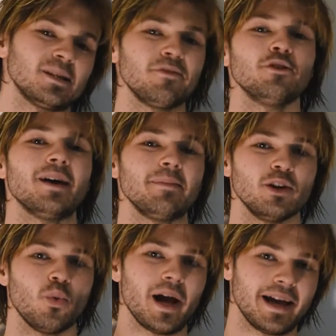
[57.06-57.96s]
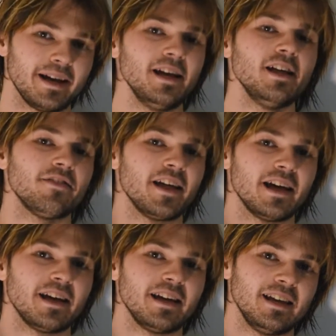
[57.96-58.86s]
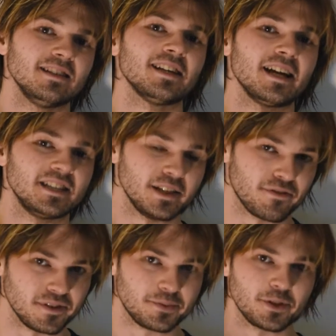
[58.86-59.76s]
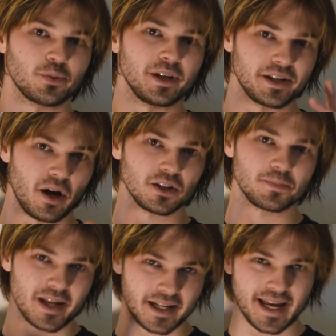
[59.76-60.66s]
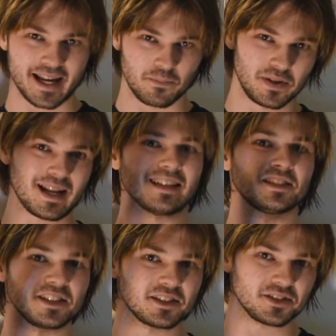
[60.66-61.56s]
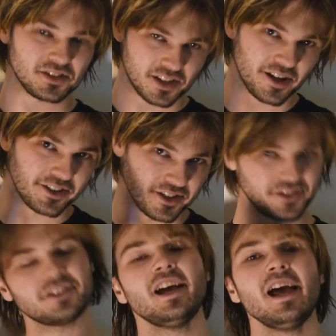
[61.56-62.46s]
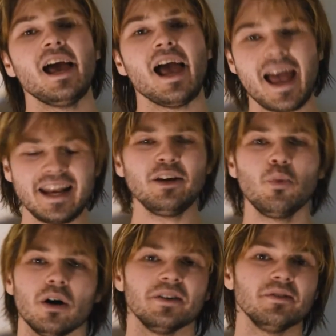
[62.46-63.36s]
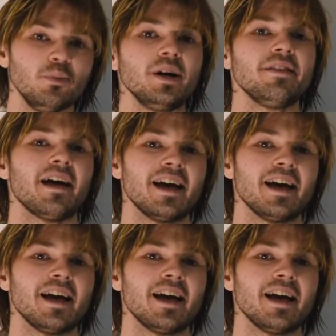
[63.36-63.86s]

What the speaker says: some of you may be aware, there is a difference between cosmetic and plastic surgeons. Anyone with